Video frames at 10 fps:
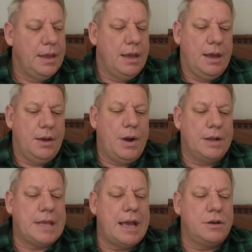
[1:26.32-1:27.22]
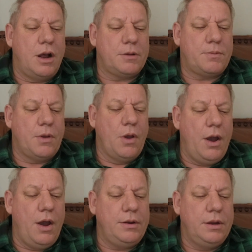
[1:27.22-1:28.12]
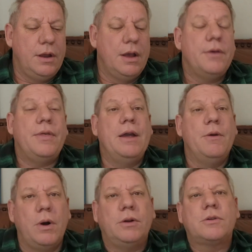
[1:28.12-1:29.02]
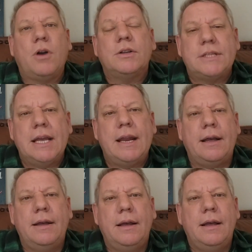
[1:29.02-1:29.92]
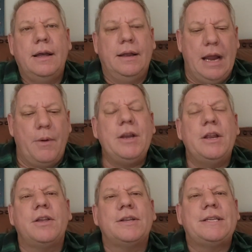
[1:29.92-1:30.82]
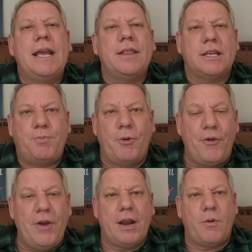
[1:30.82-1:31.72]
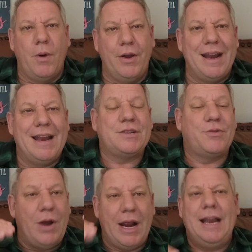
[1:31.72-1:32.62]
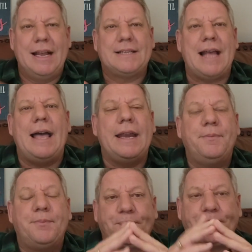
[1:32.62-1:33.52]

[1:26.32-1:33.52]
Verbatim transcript: And what they had not heard, they will consider. Now I want you to see this prophetic word and it's really exciting.